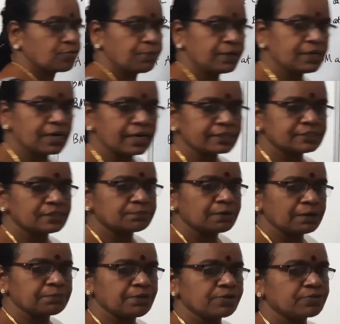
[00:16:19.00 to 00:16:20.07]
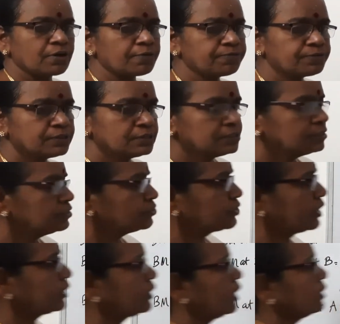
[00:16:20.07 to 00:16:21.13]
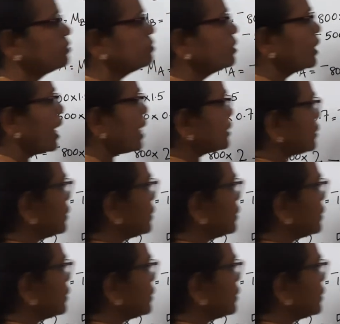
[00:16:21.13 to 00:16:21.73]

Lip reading: be connected by means of straight lines. Then hash